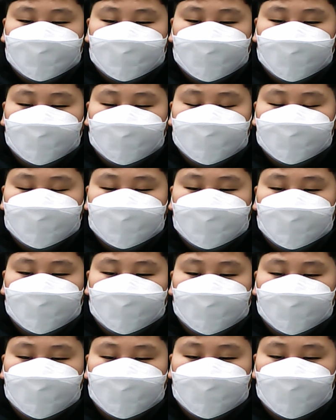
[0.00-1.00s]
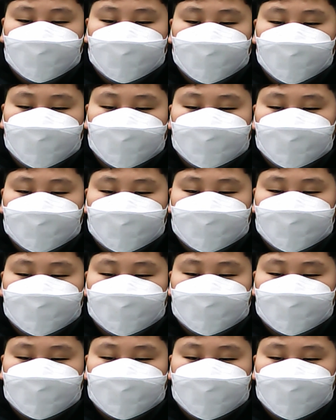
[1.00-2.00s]
time, I'll hide and you
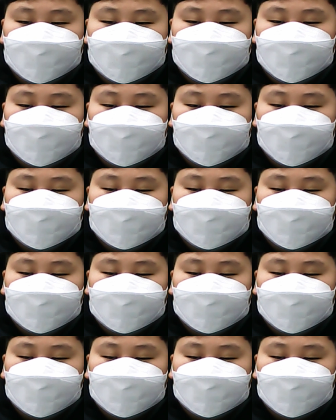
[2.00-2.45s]
can see.